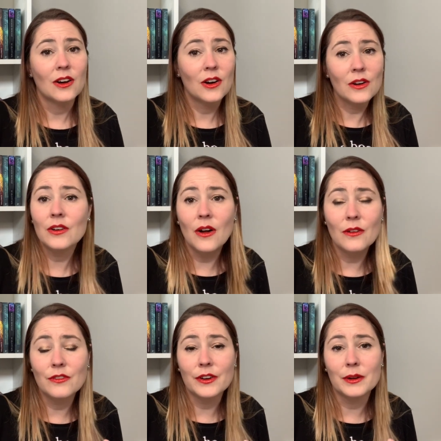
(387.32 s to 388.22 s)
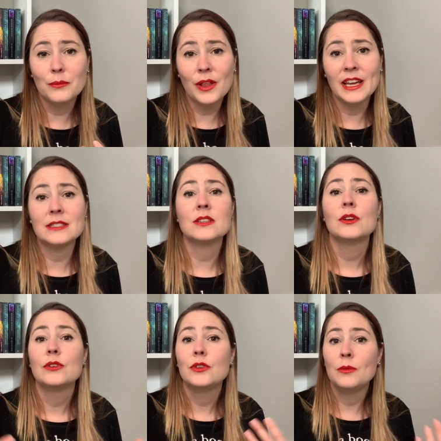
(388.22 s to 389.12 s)
heard all of their complaints,
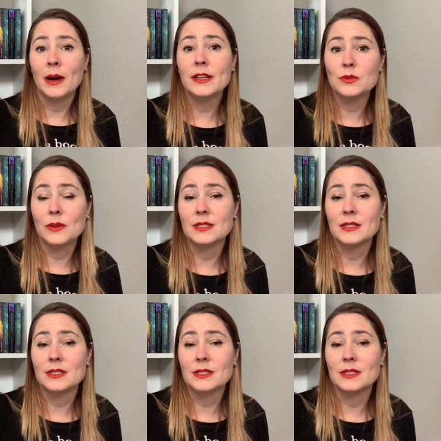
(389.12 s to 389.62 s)
you might as well